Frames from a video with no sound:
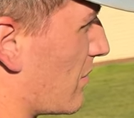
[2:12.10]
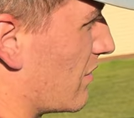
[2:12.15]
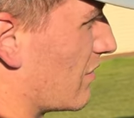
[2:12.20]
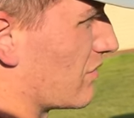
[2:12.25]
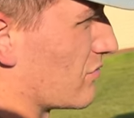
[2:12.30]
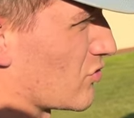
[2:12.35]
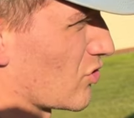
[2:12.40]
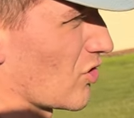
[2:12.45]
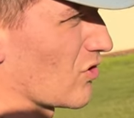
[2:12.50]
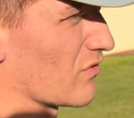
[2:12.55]

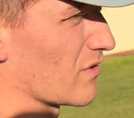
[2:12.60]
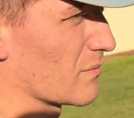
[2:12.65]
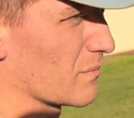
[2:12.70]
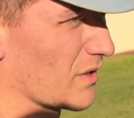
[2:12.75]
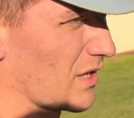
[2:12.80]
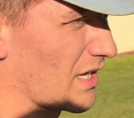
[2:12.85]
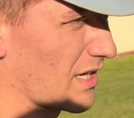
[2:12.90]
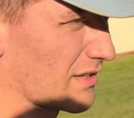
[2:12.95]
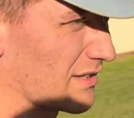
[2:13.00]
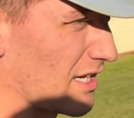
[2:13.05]
put drove it, but
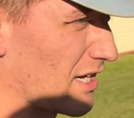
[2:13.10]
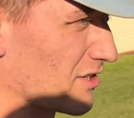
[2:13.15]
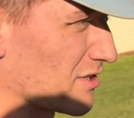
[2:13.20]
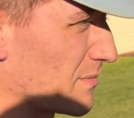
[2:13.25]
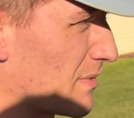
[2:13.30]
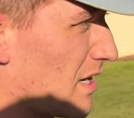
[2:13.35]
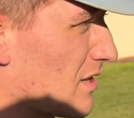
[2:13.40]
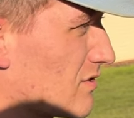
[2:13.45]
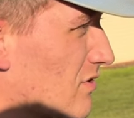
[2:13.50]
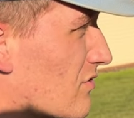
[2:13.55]
like a thousand
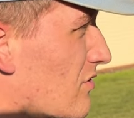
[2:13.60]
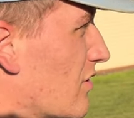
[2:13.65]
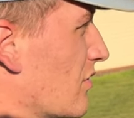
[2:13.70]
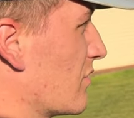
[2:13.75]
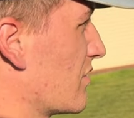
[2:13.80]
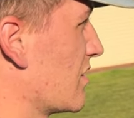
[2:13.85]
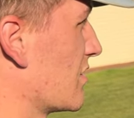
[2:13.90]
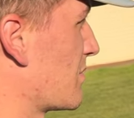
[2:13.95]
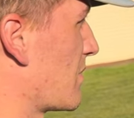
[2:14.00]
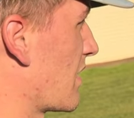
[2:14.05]
miles on the road
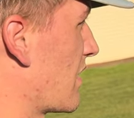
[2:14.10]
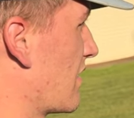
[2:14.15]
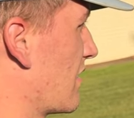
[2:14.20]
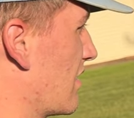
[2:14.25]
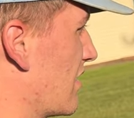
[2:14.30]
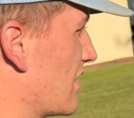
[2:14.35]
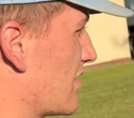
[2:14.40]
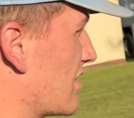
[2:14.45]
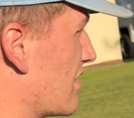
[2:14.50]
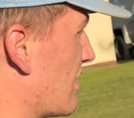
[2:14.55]
with this paint.
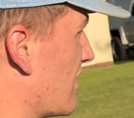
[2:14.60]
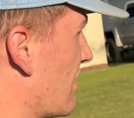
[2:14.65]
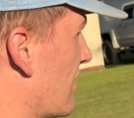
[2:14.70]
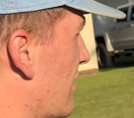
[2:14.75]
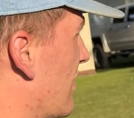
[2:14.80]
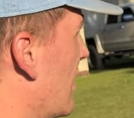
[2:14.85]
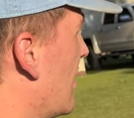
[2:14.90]
It's uh,